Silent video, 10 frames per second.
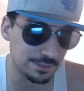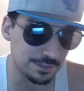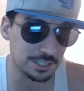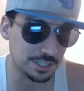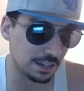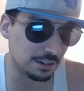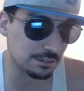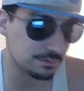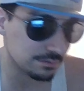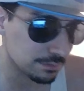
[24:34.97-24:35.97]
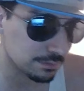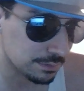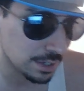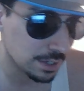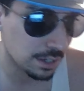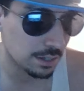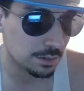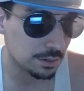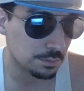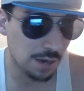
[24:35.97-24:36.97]
Feijão.
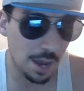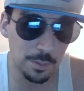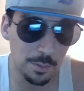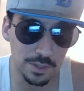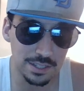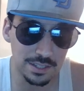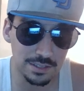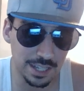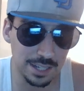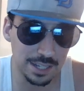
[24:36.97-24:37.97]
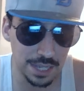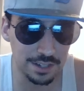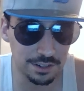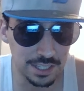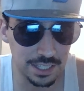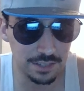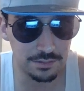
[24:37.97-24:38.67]
Probably like Bader did,